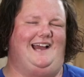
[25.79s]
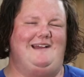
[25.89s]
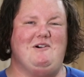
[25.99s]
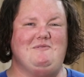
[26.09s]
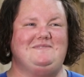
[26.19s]

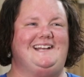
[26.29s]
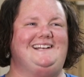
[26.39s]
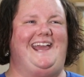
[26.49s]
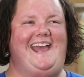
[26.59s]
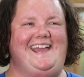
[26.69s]
I'm
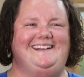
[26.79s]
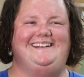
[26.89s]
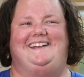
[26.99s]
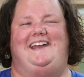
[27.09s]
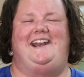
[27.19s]
Homestead K,
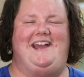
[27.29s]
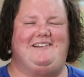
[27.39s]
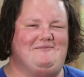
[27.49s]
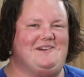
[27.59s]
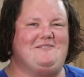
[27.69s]
and
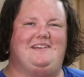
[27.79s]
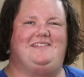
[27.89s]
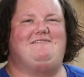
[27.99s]
I work with